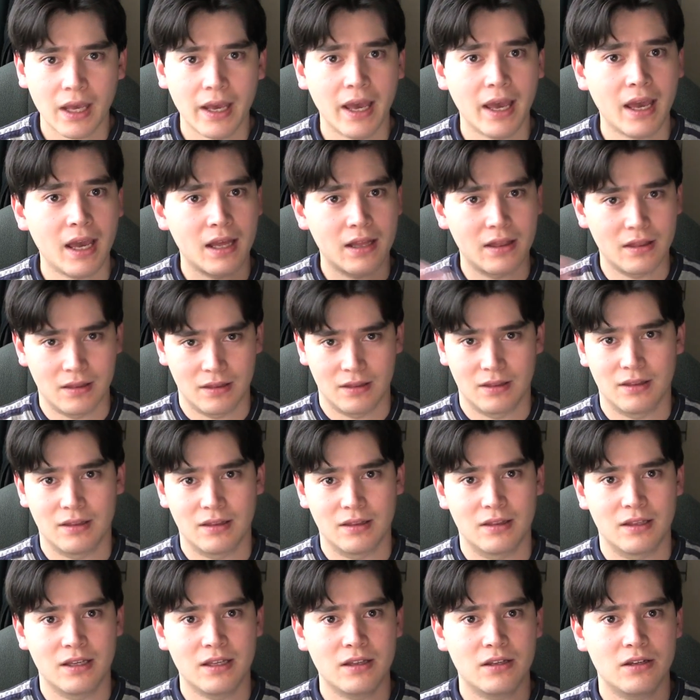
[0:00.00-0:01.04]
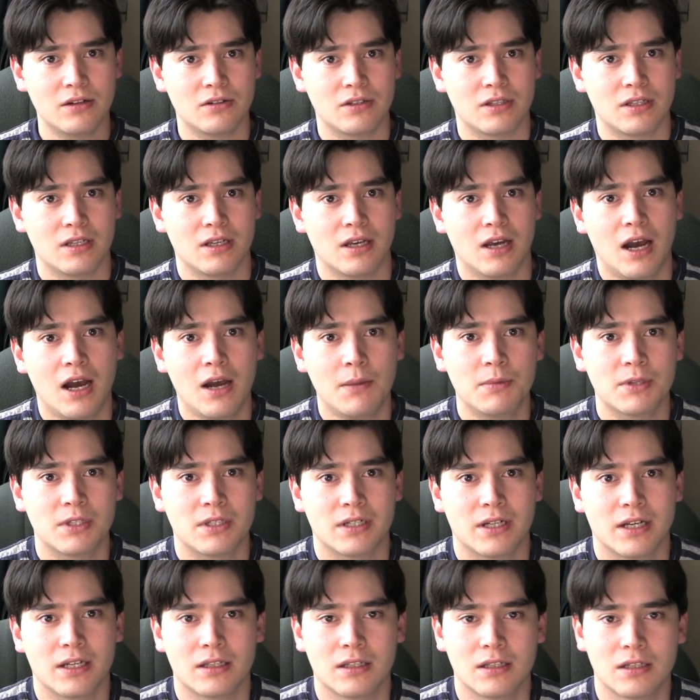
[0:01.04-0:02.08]
And then there's the
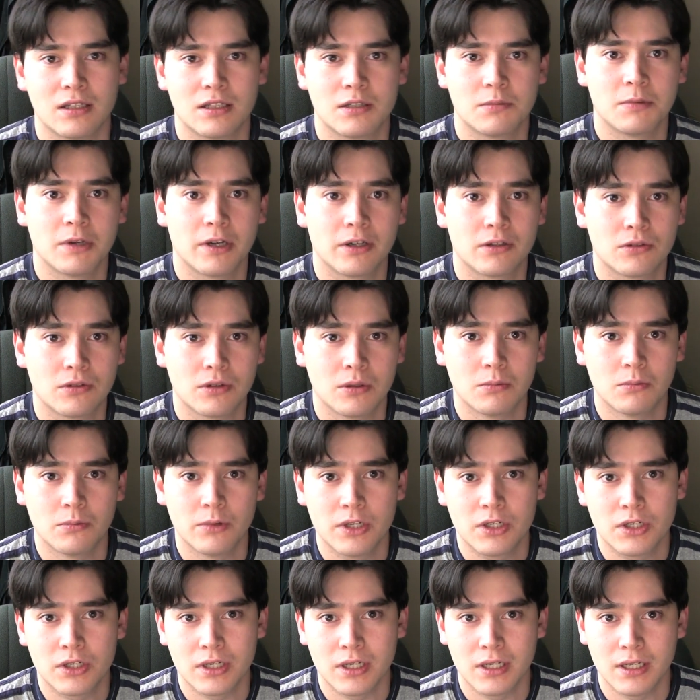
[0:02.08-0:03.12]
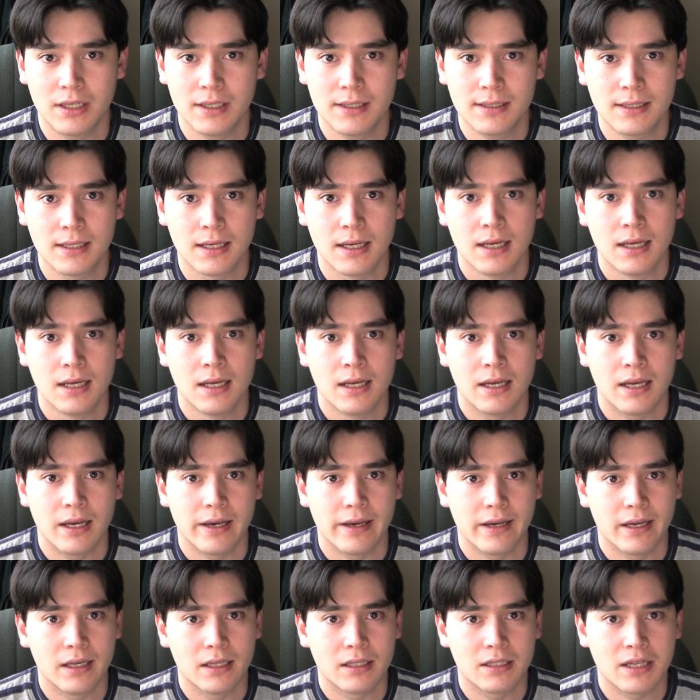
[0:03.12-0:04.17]
opposite end of the spectrum, which is
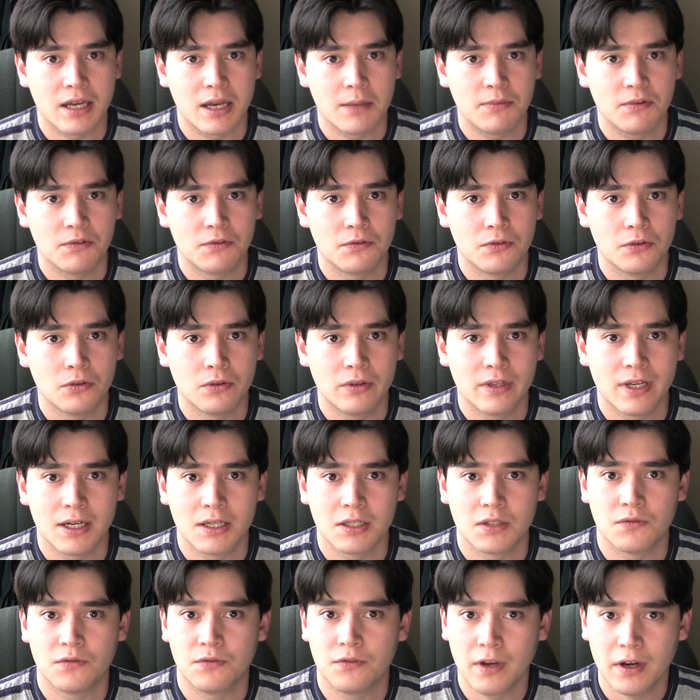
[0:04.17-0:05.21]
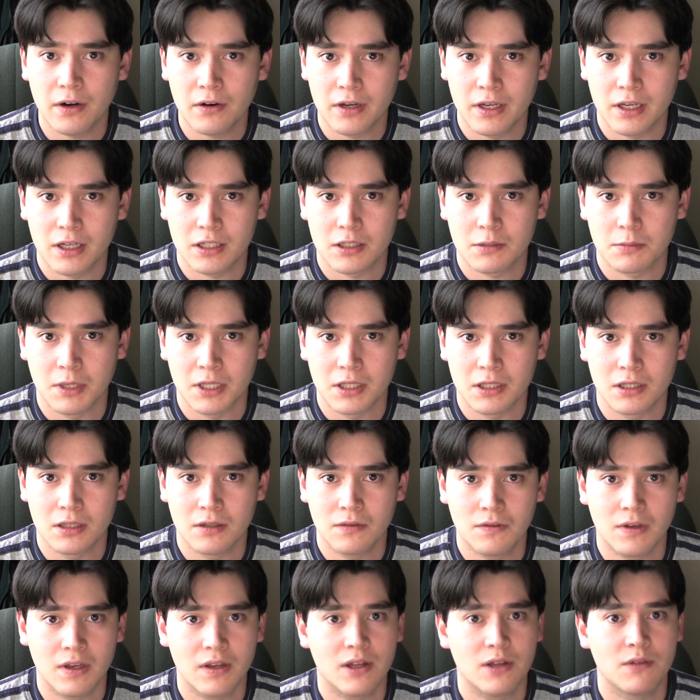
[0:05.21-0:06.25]
a type of food that is very
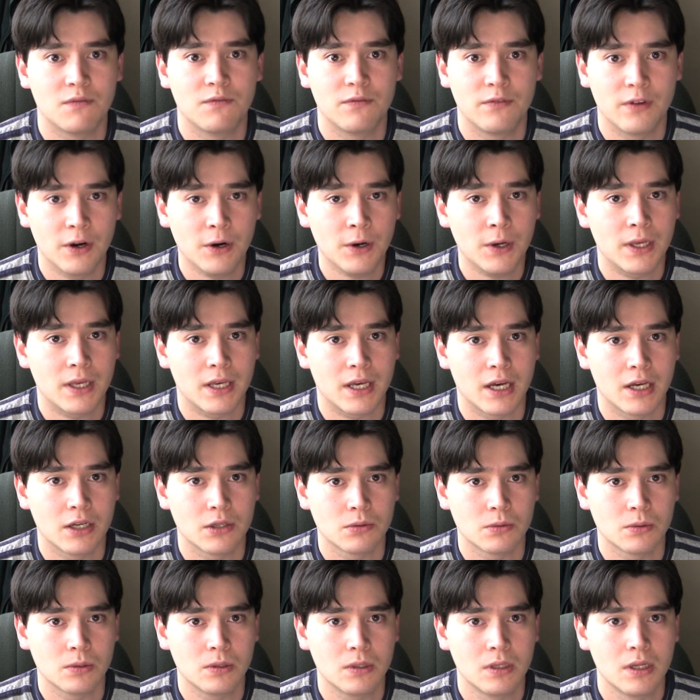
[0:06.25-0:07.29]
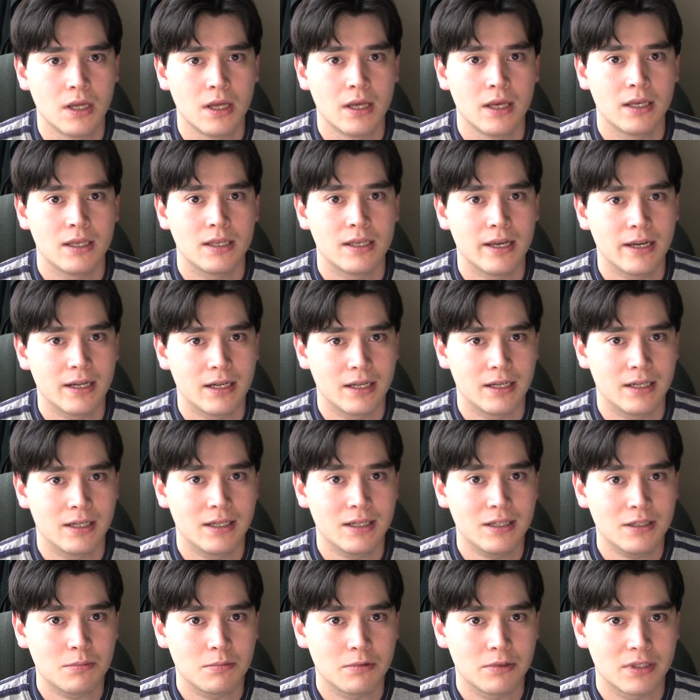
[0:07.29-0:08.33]
expensive and very casual, yet it
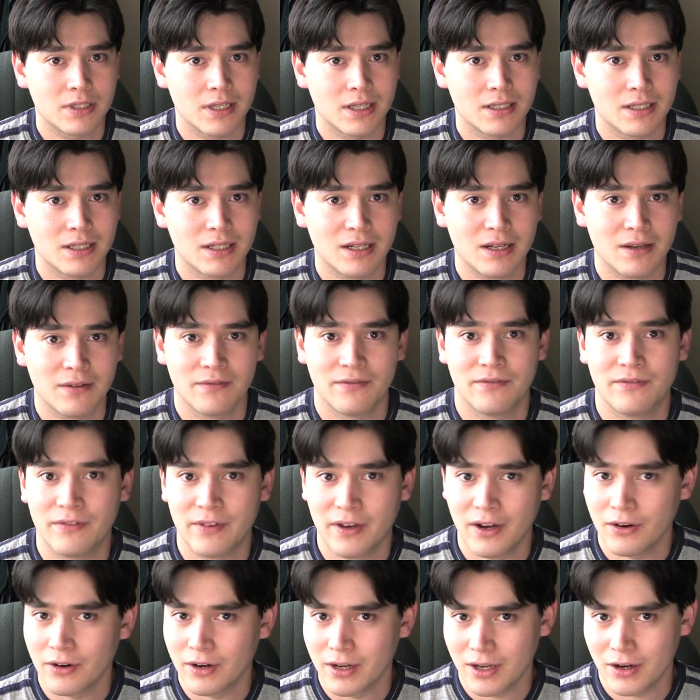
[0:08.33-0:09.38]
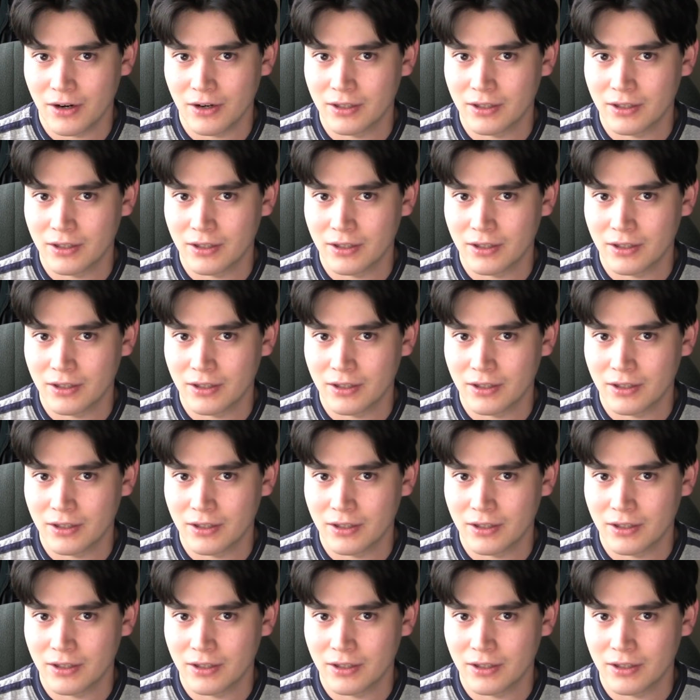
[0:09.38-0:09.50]
is presented very